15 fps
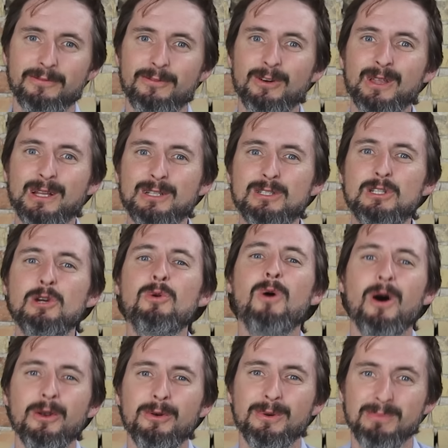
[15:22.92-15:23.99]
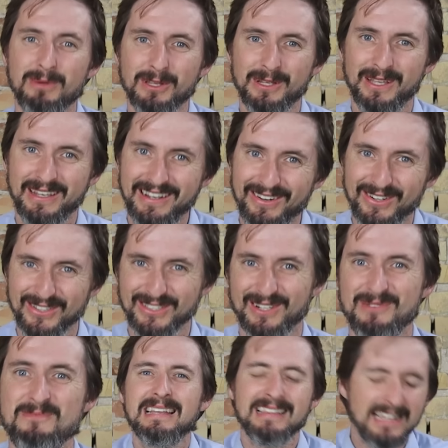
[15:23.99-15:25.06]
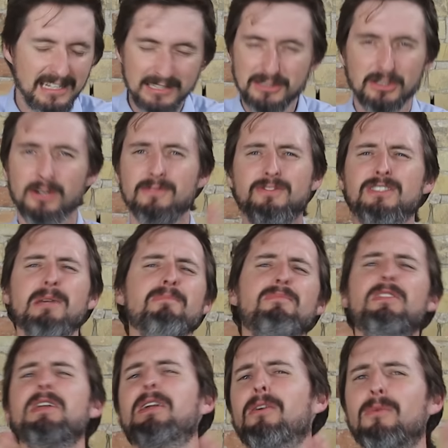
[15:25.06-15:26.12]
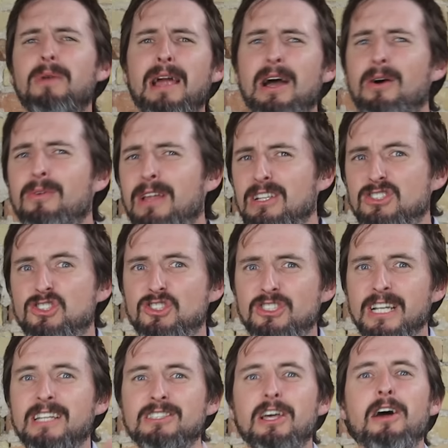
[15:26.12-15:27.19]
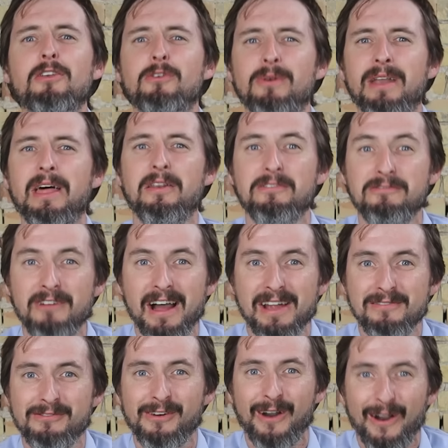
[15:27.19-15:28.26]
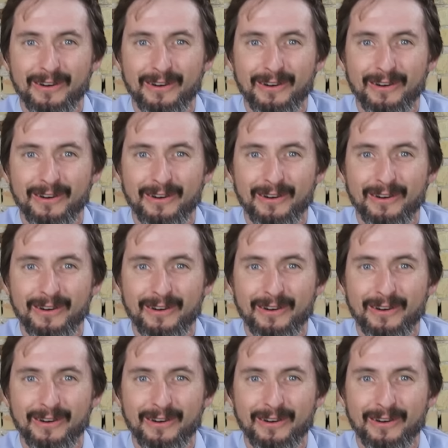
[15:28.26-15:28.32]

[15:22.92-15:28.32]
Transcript: for like 200 million years. They deserve something around a 600 out of 5 for